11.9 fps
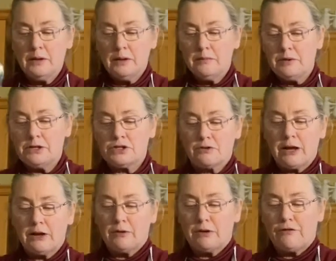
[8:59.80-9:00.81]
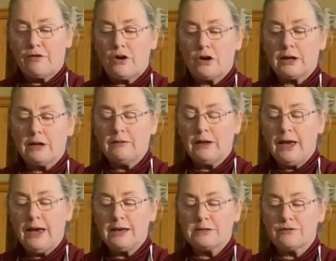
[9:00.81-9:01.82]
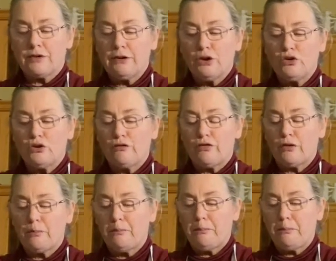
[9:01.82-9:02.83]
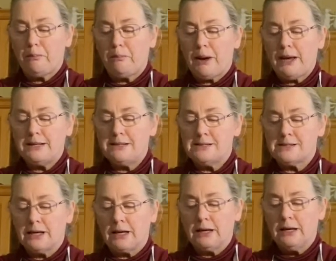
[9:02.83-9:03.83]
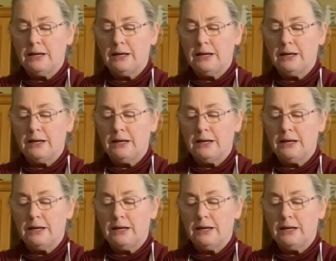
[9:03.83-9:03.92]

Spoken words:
Beat your egg with a fork, and the egg is very good for binding